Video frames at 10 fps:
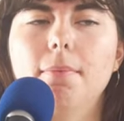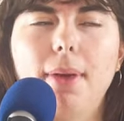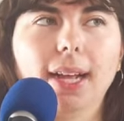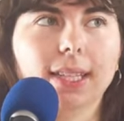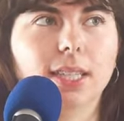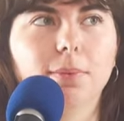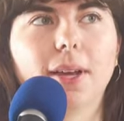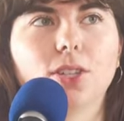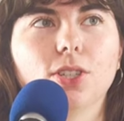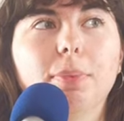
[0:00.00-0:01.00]
paints these
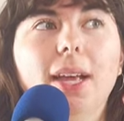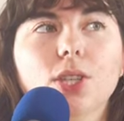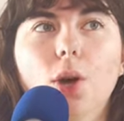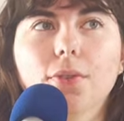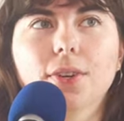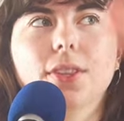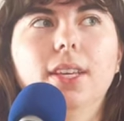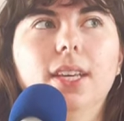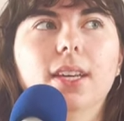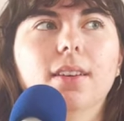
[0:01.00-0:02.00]
pictures, paints over
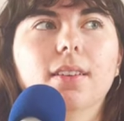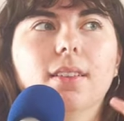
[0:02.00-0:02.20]
the